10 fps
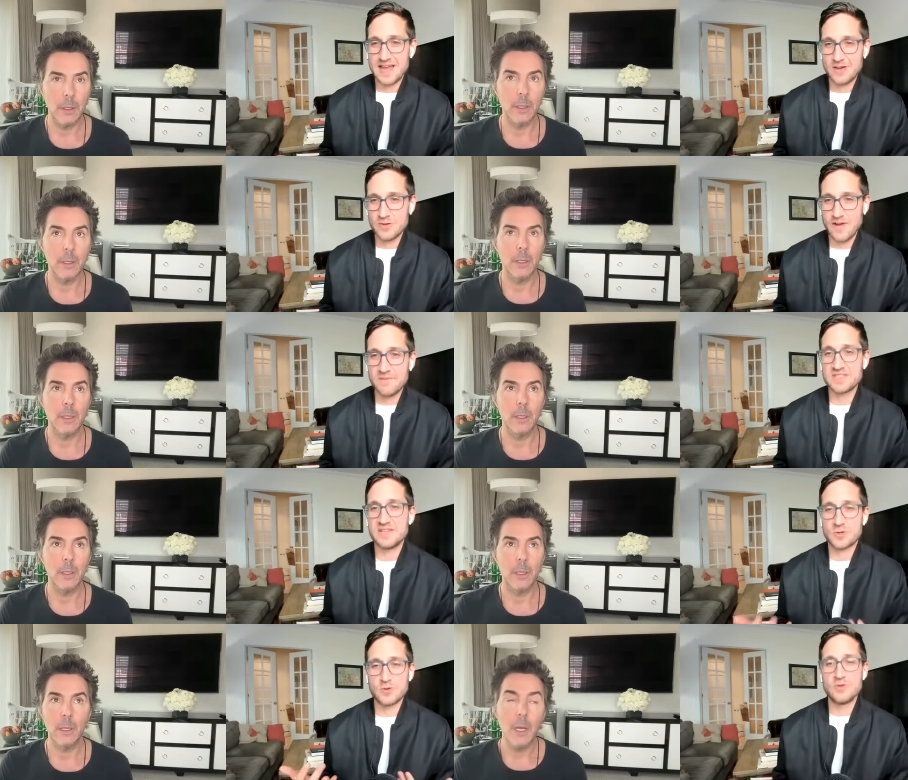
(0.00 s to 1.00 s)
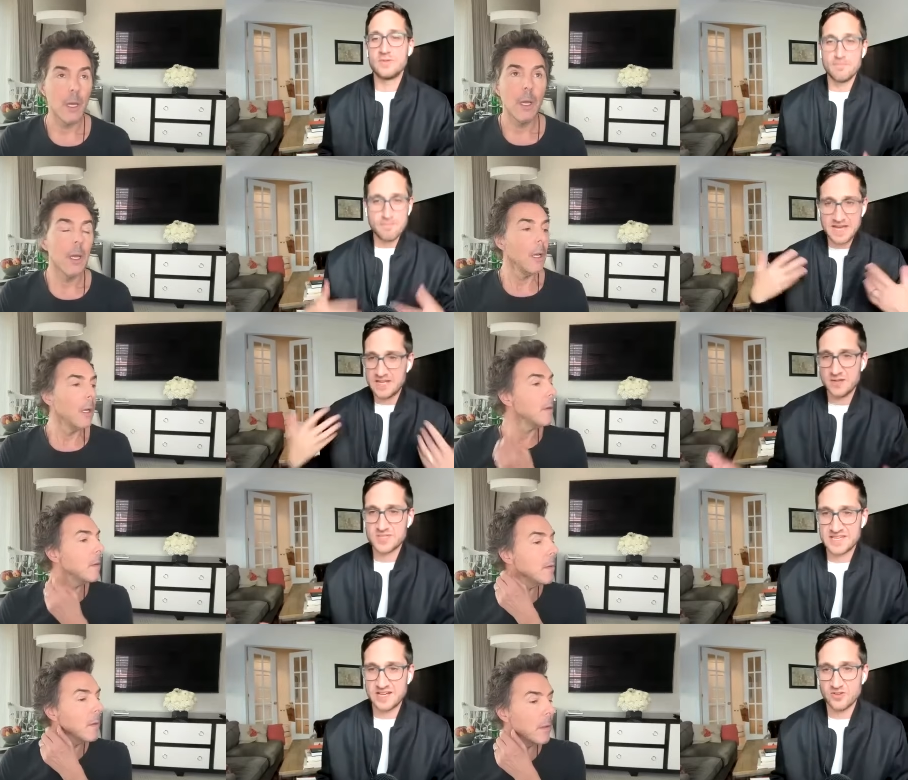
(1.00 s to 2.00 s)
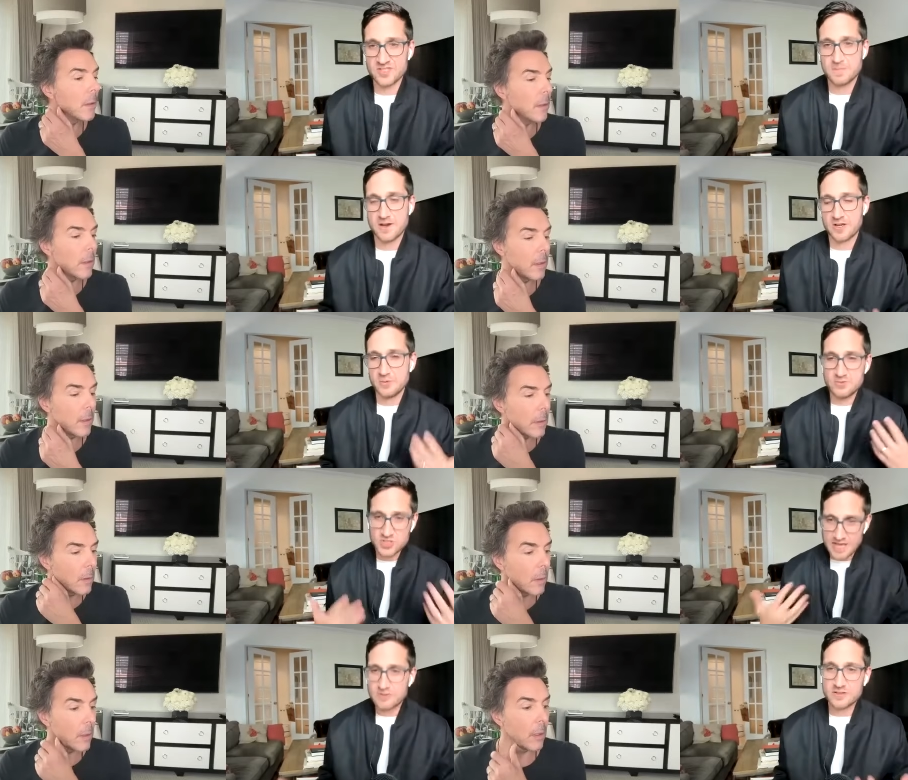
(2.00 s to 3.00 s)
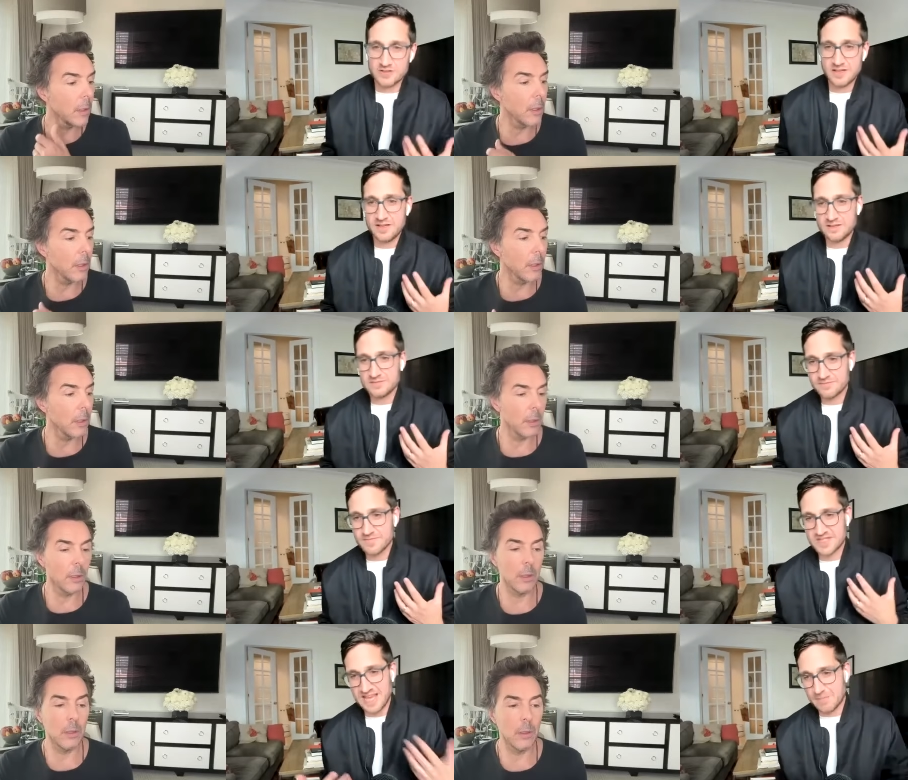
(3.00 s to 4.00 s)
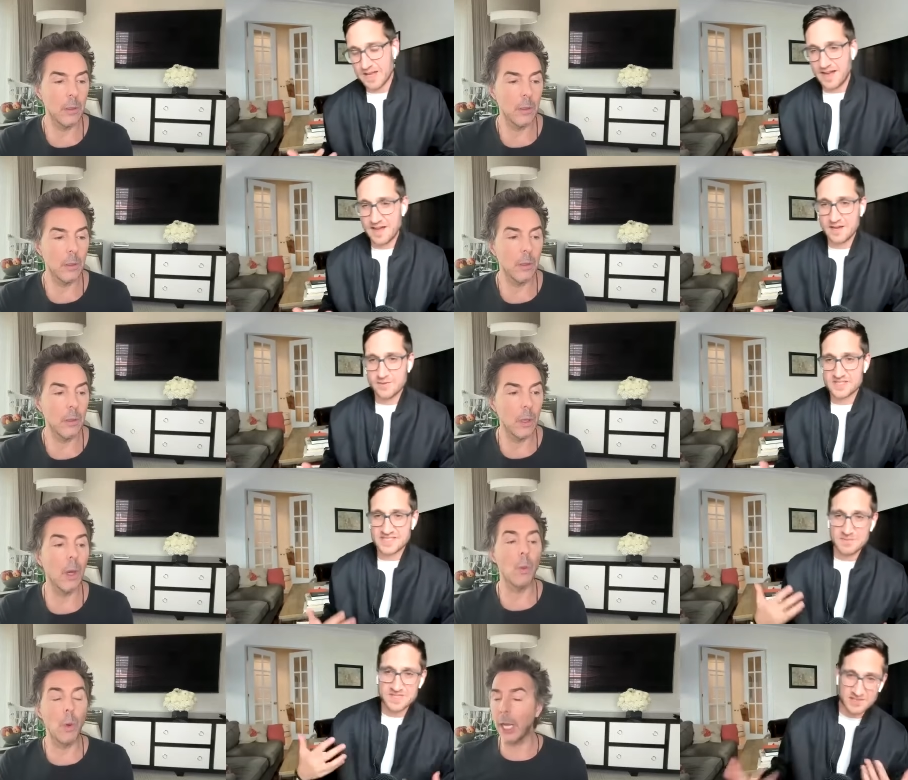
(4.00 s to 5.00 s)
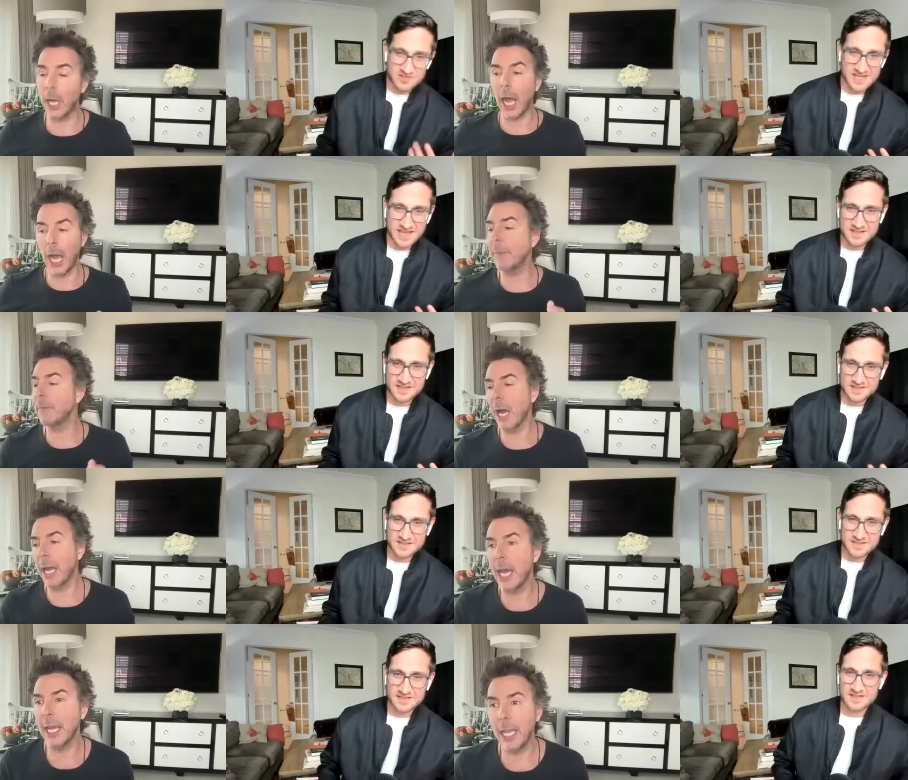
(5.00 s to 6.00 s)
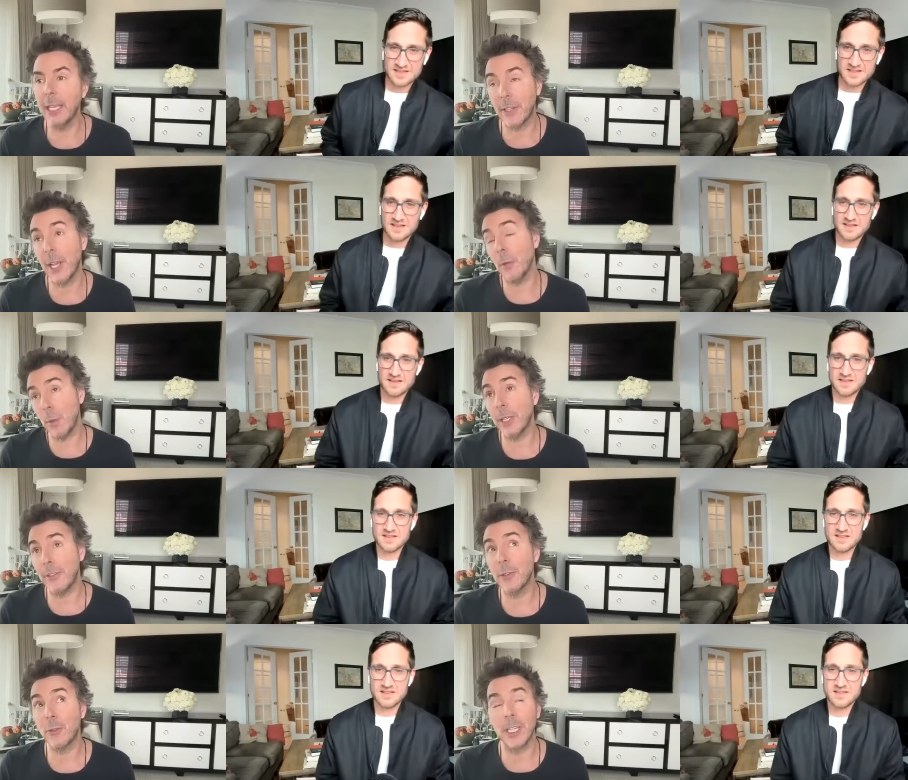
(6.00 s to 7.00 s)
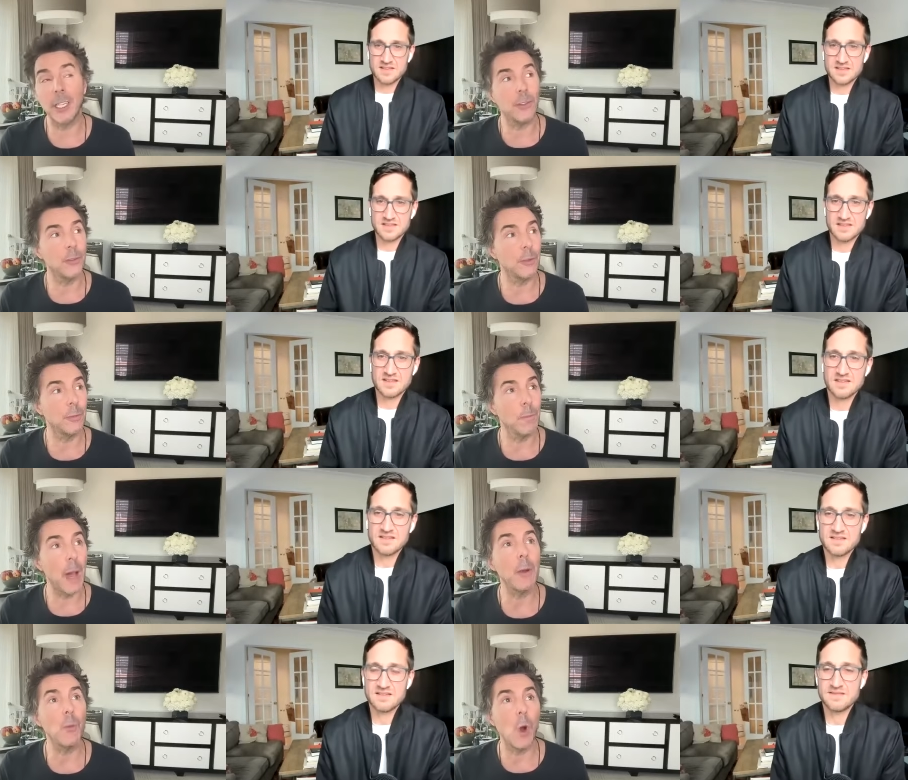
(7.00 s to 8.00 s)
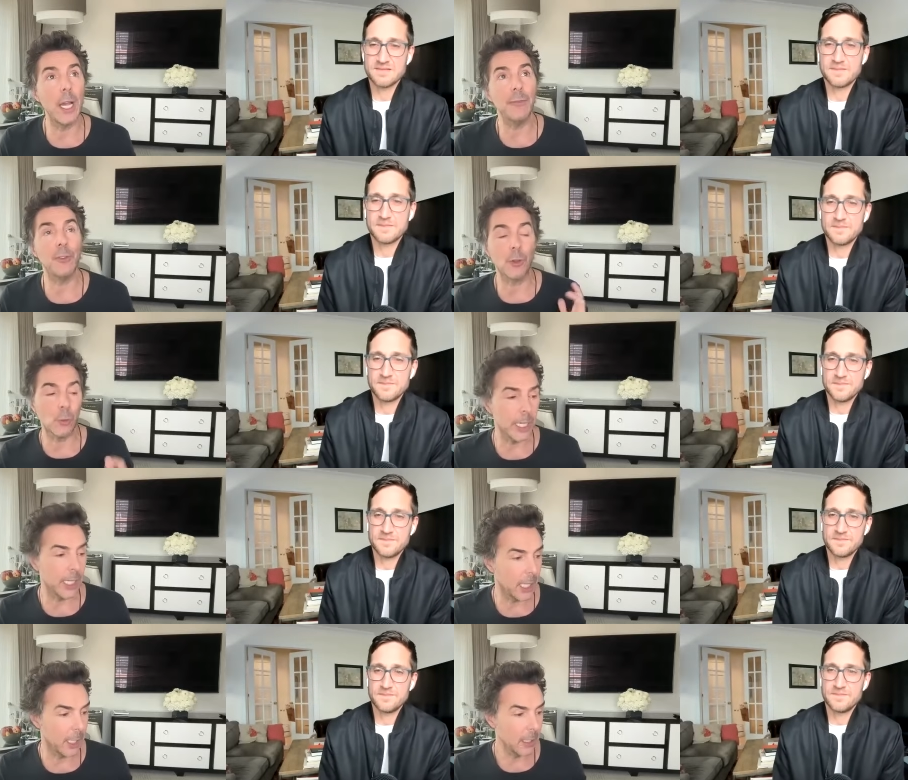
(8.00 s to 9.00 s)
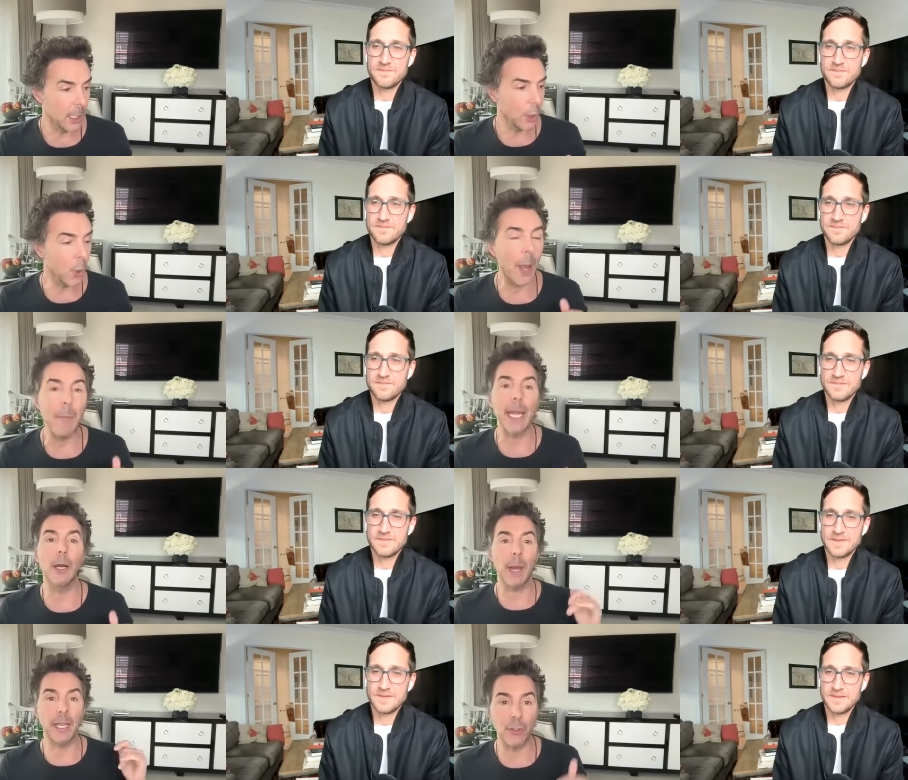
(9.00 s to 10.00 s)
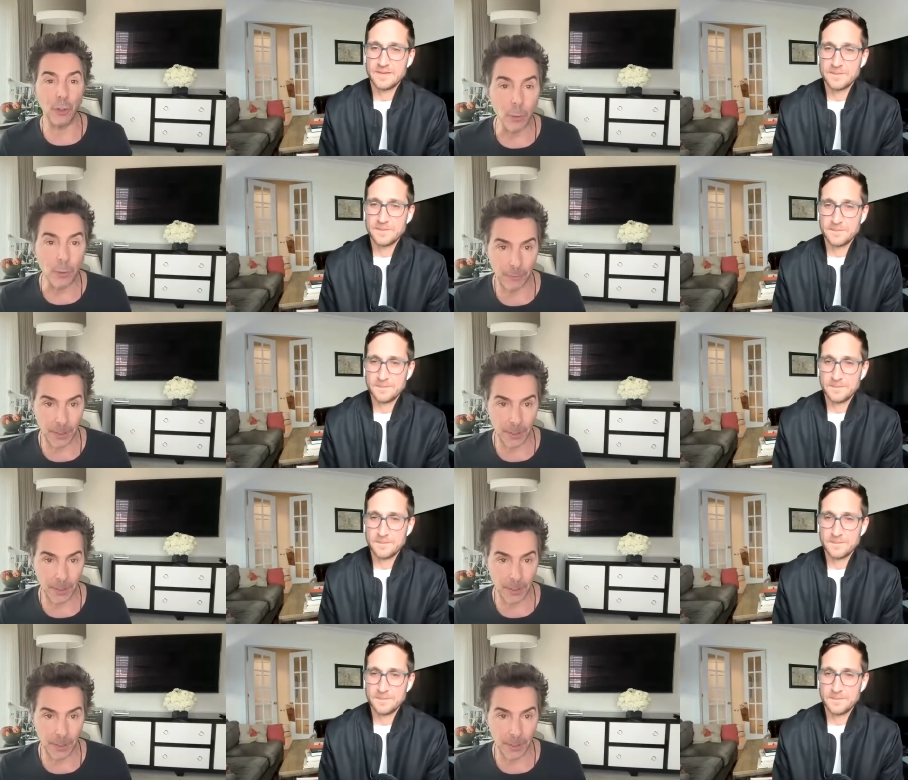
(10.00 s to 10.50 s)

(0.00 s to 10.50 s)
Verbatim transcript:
Speaker 1: now? You've obviously accrued many new skills, but are you generally the same guy, the same skill set?
Speaker 2: I, I, it's it's interesting because my wife Serena, who I met on my student